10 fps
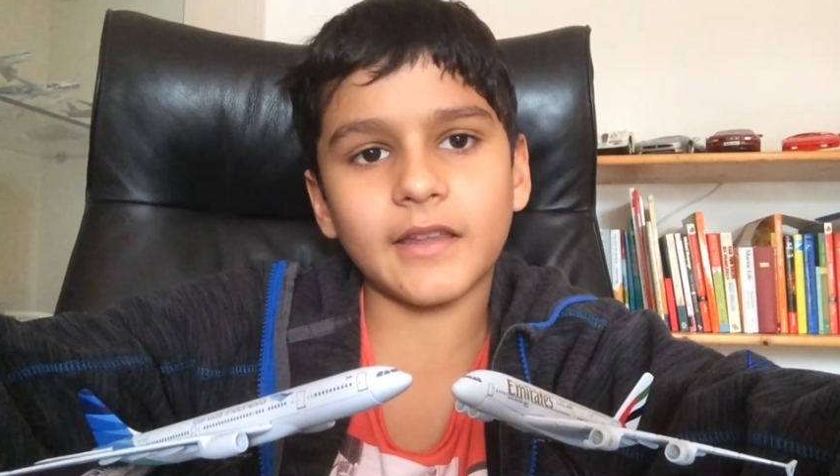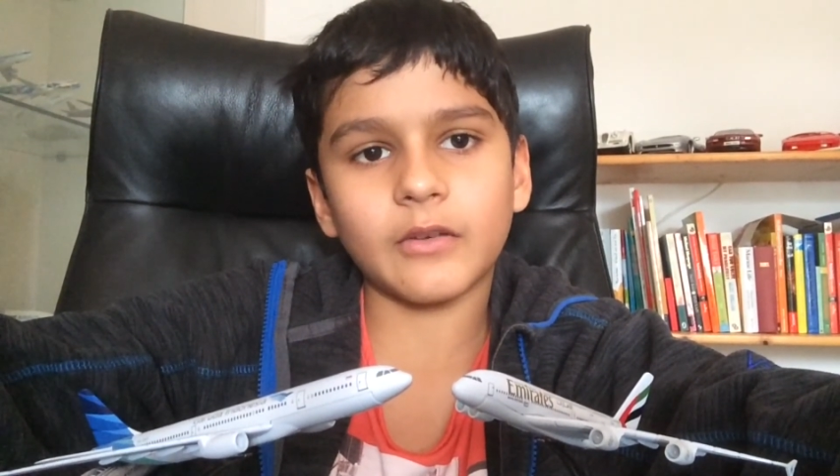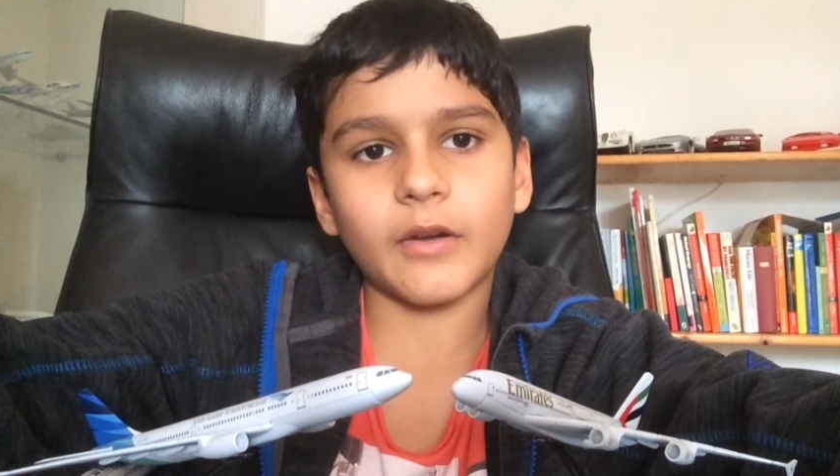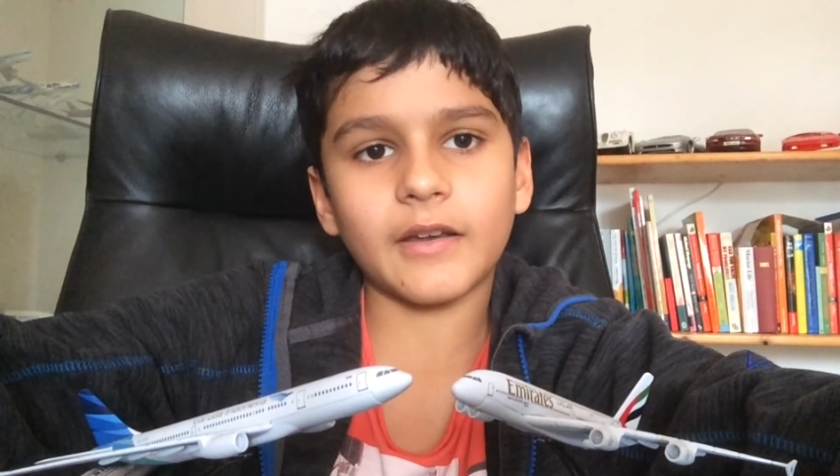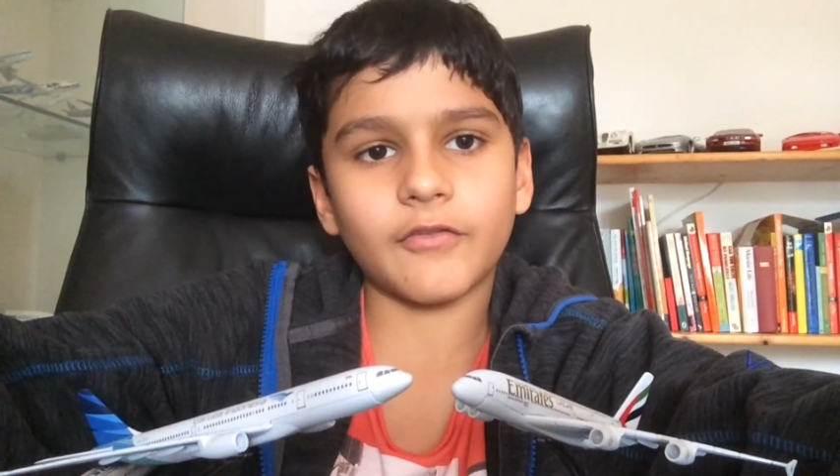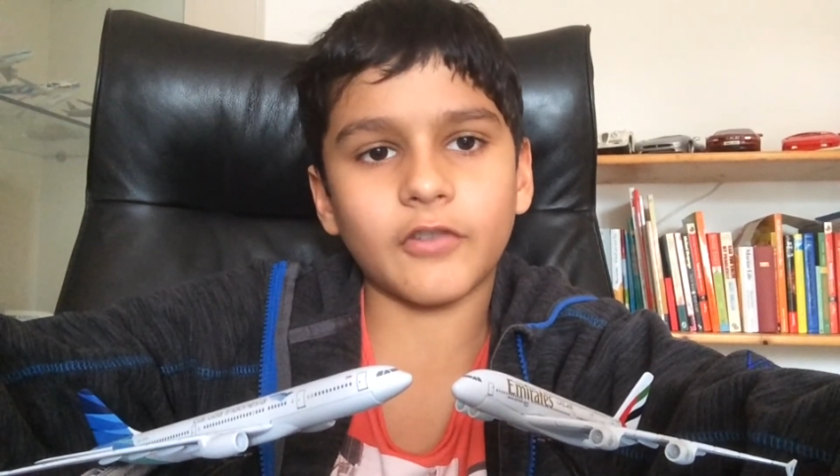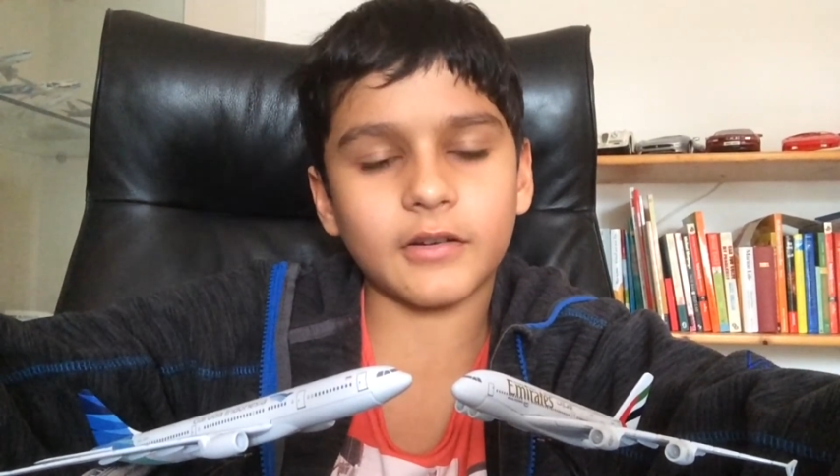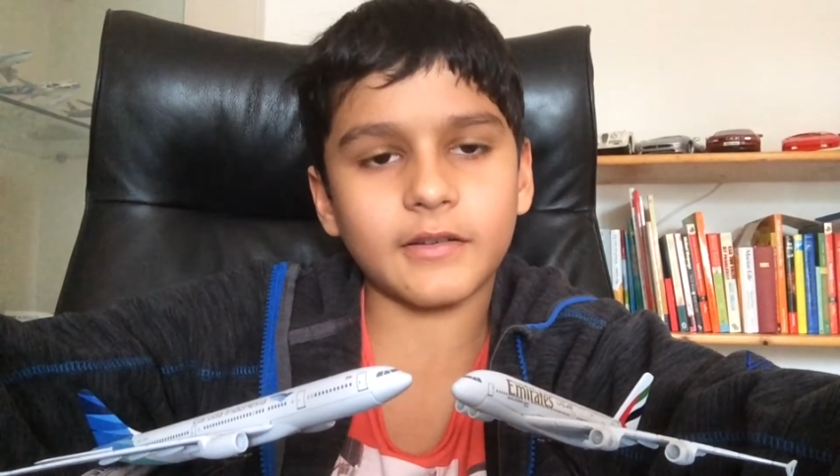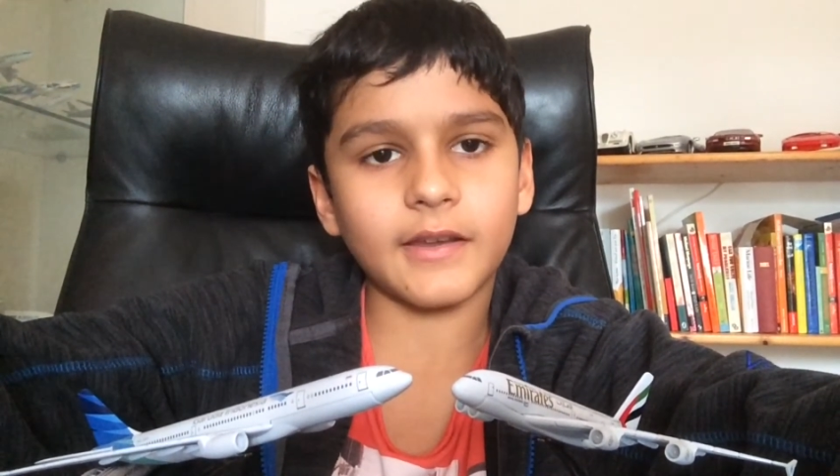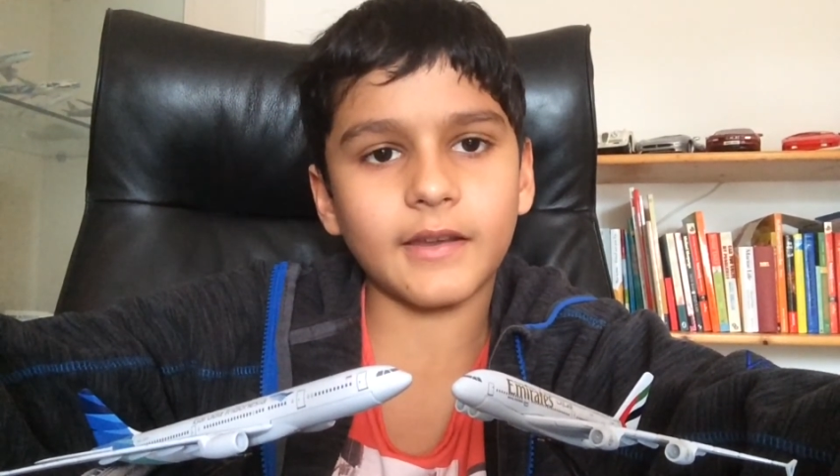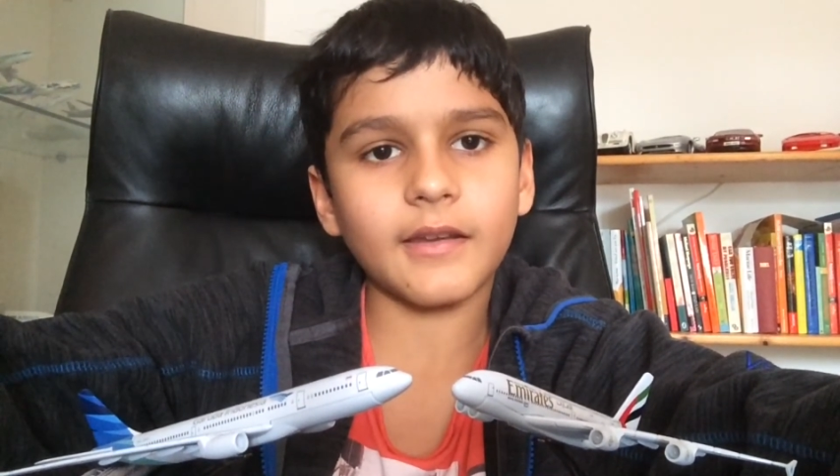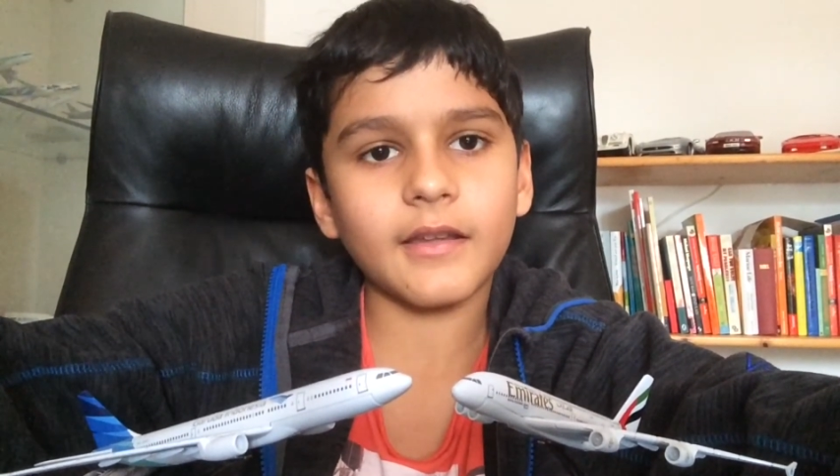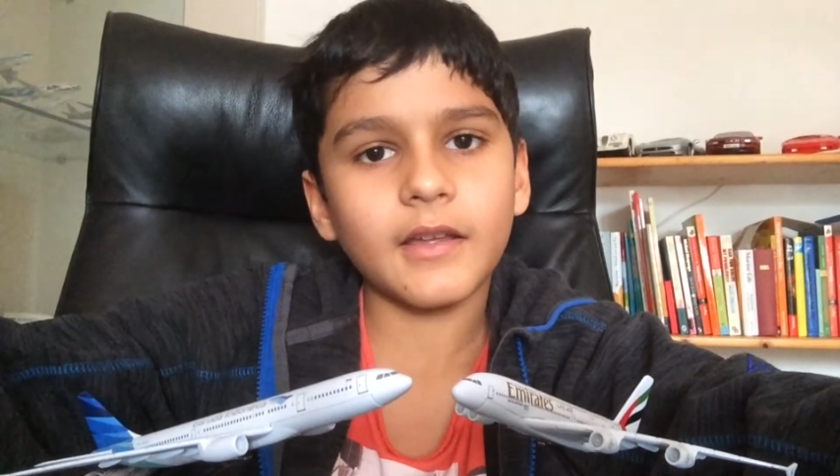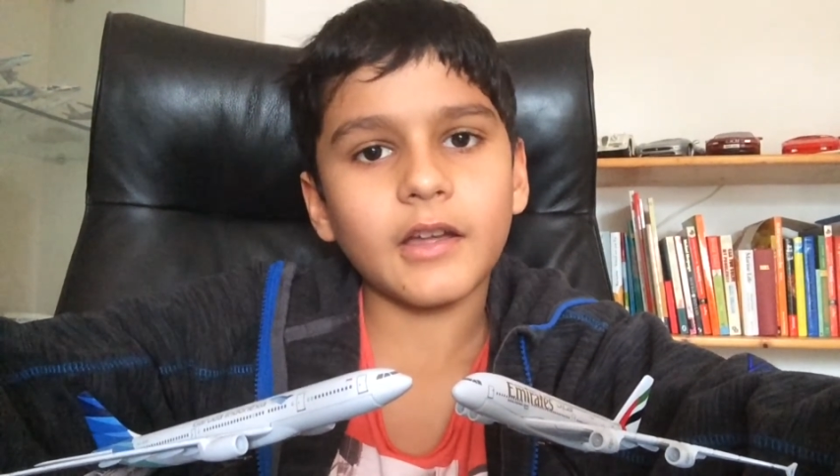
in 2014,